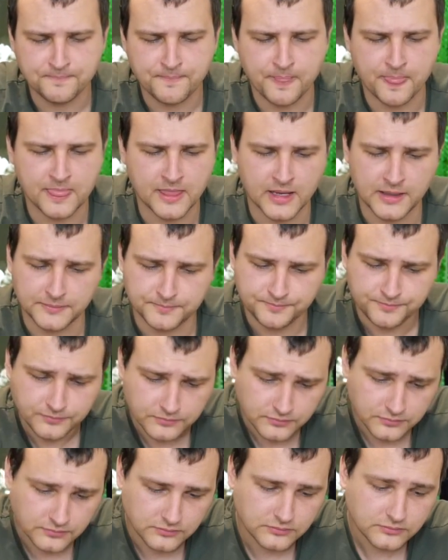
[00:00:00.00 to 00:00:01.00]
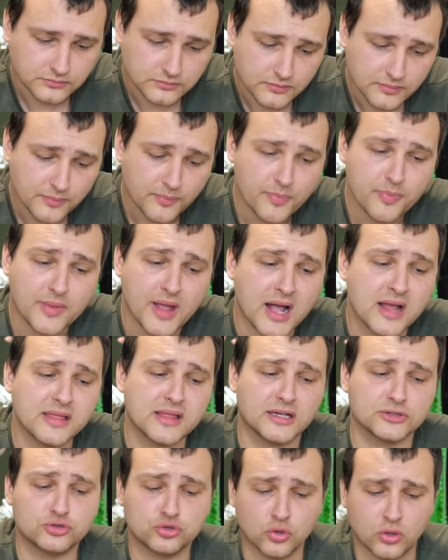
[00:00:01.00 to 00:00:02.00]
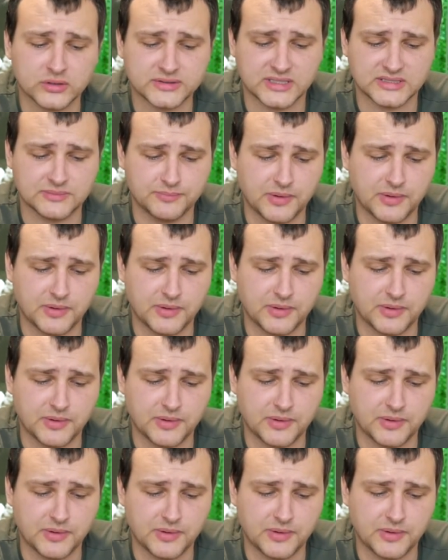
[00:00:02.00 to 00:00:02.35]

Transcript: And the sauces